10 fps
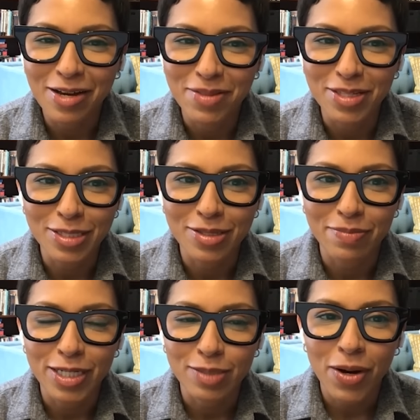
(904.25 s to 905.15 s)
I mean, this is the
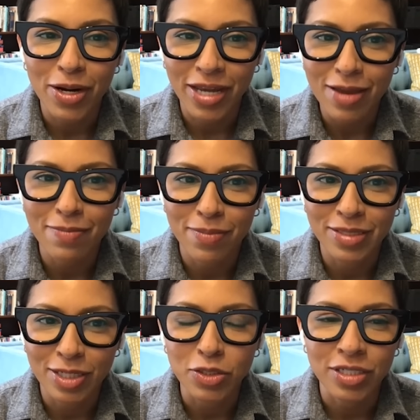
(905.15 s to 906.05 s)
best part. Kate
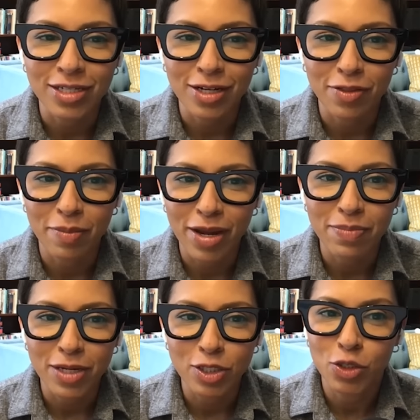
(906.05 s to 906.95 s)
essentially said there
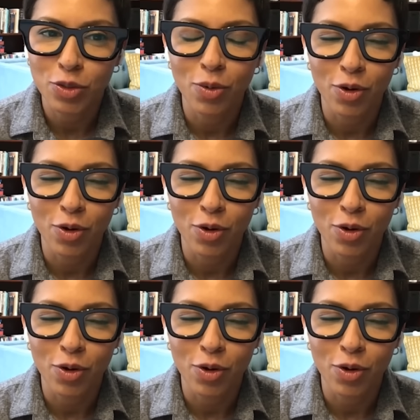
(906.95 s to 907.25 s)
might be two